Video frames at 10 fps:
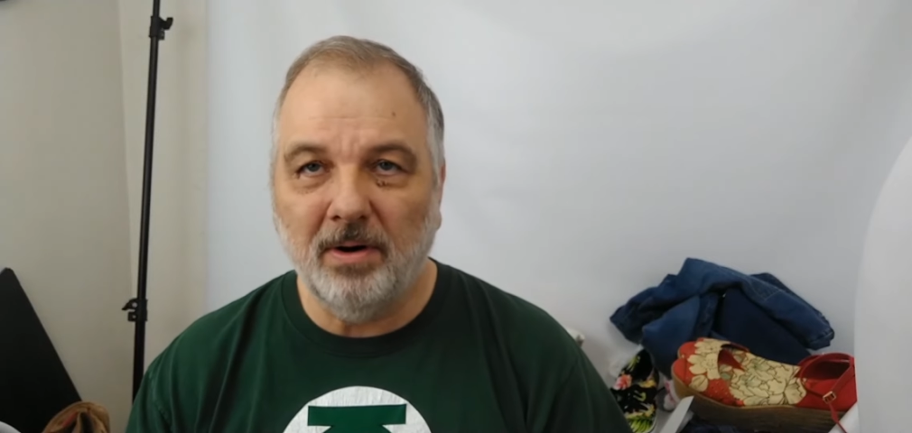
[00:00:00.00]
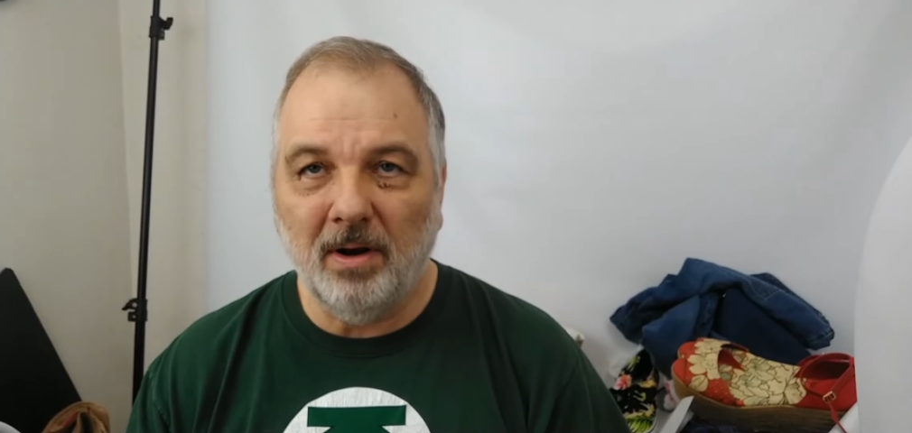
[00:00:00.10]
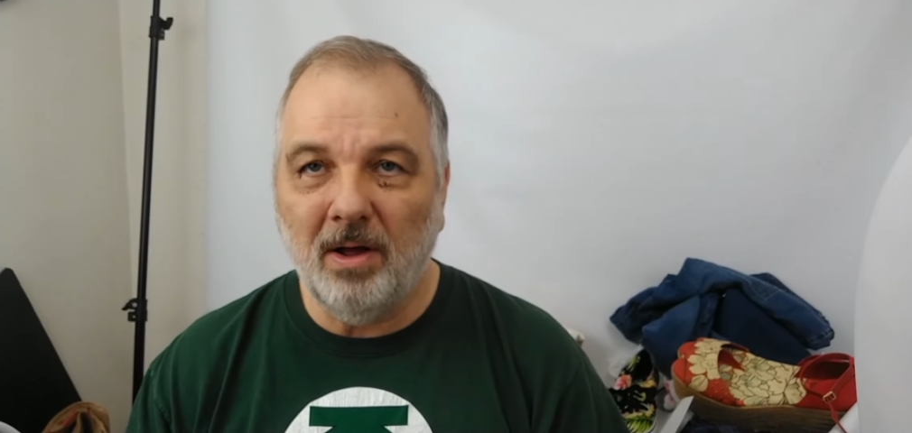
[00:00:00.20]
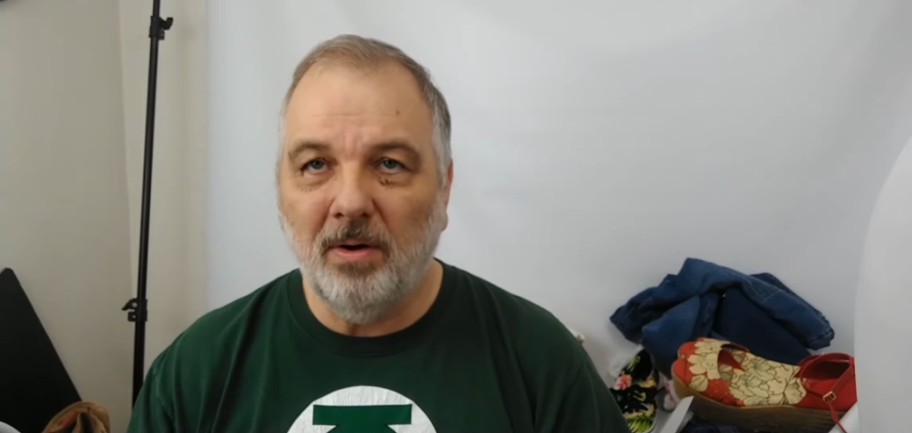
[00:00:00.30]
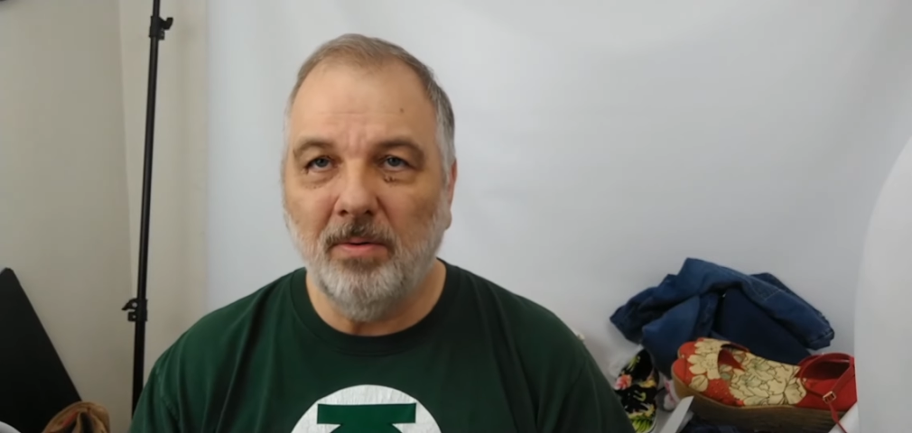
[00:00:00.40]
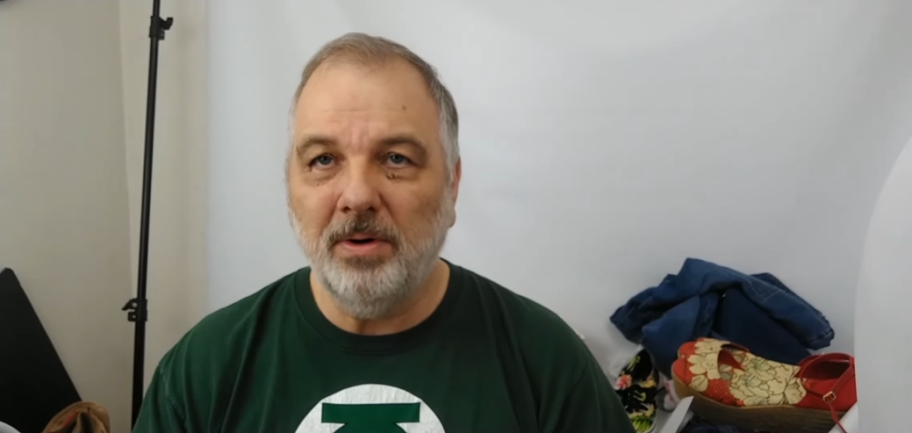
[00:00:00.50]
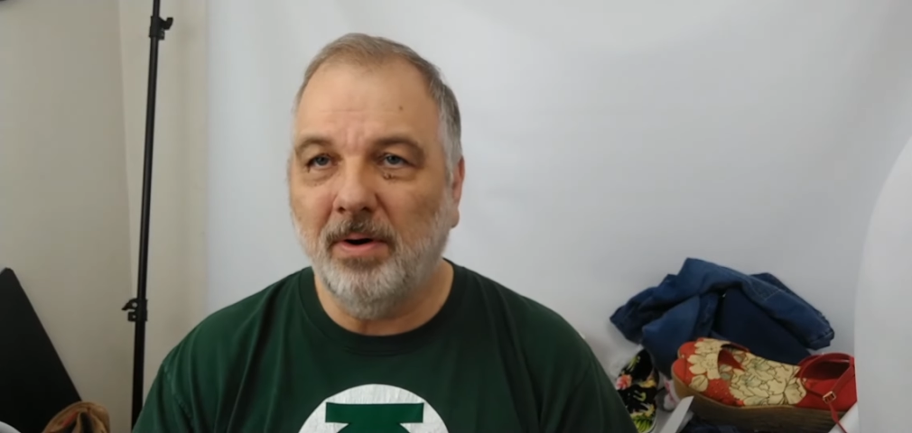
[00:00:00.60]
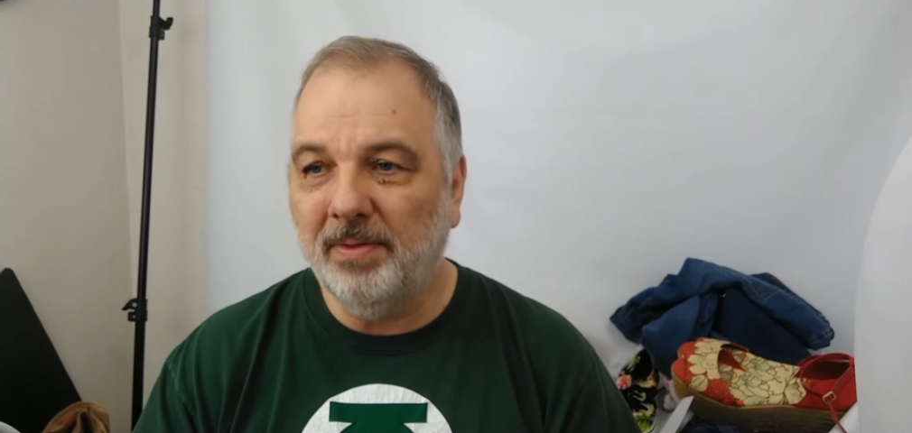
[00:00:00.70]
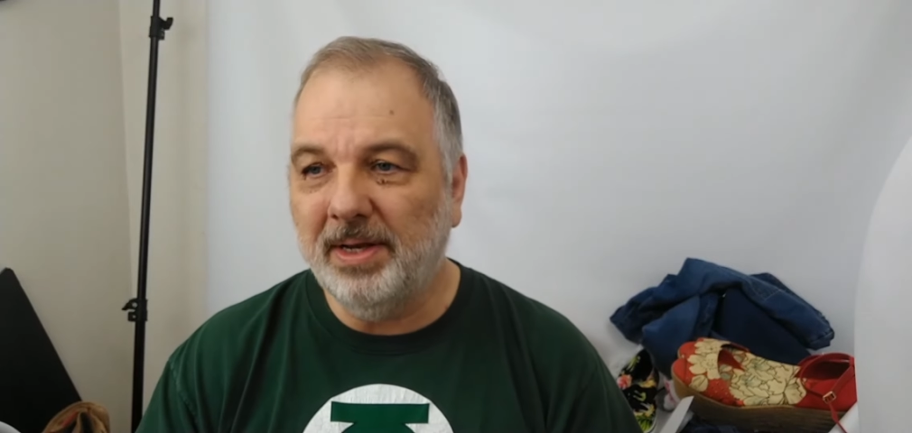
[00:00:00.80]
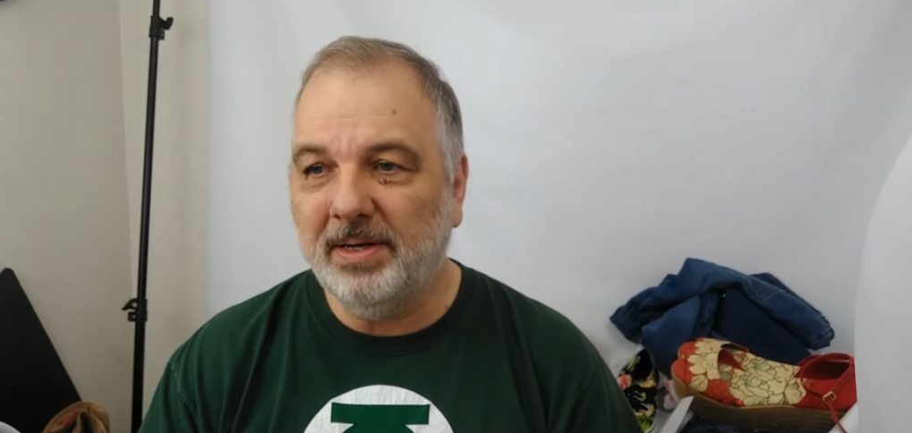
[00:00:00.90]
alone
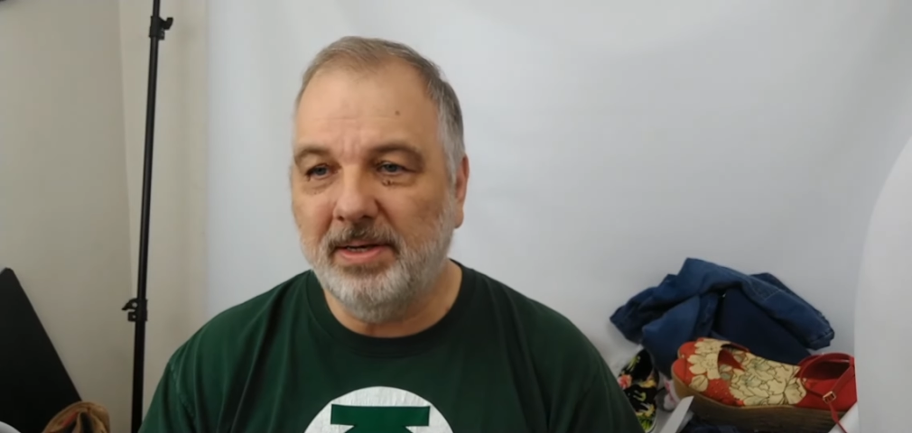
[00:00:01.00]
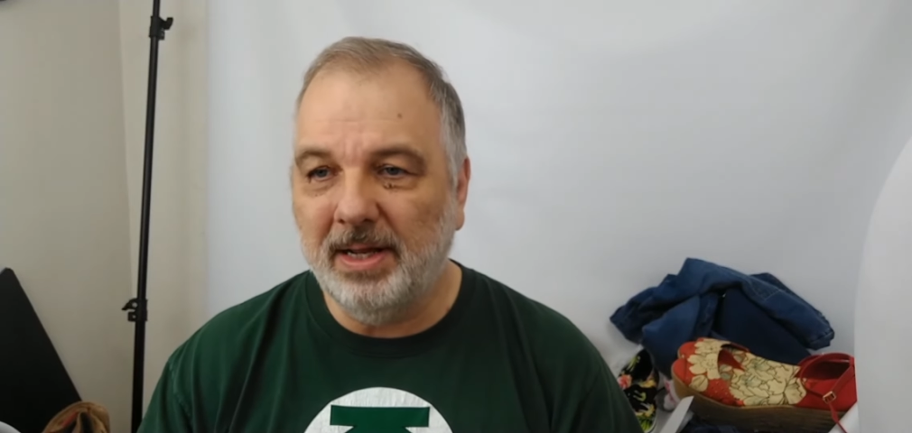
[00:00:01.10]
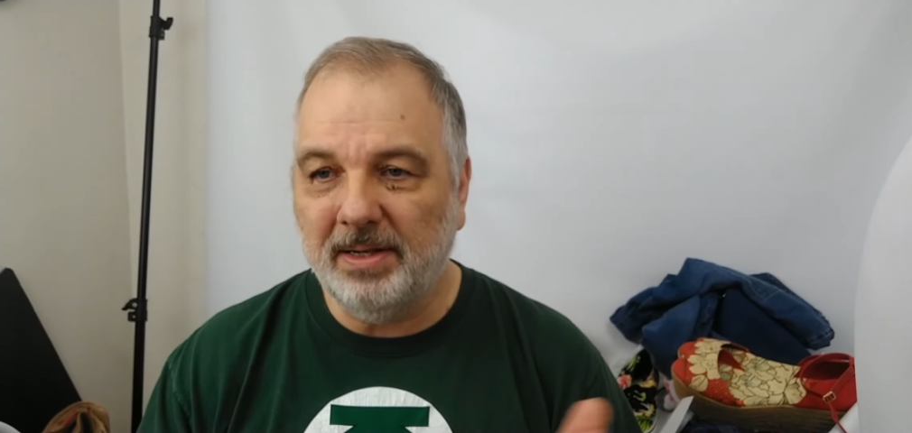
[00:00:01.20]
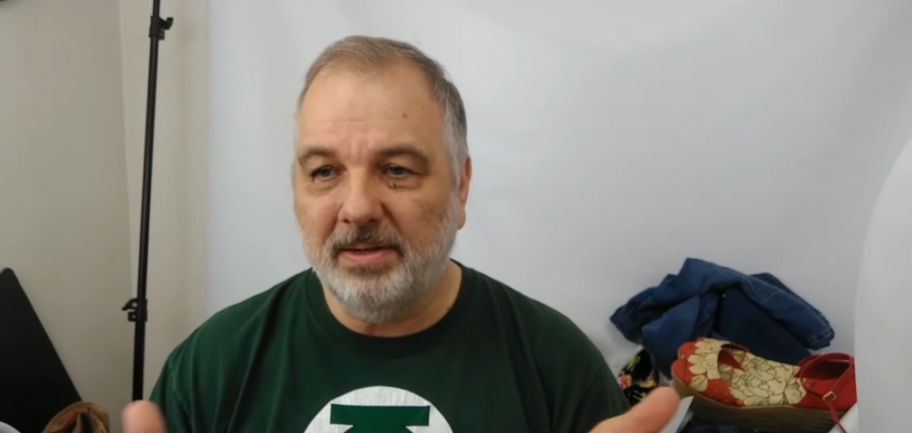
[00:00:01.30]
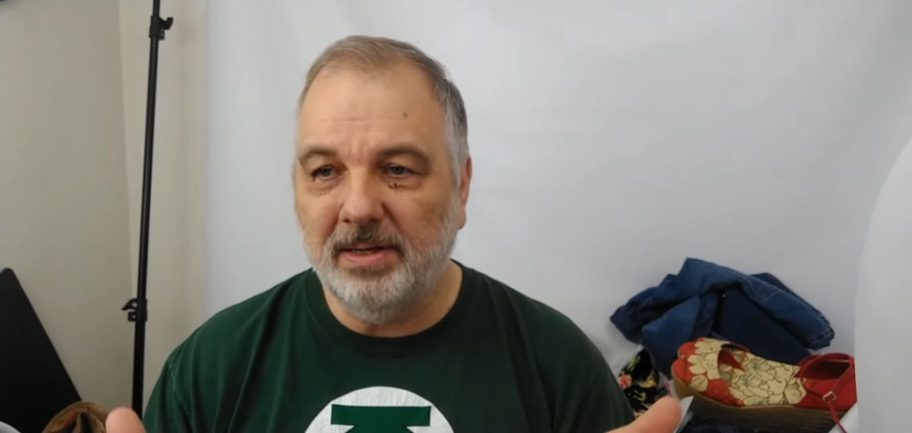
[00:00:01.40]
or that that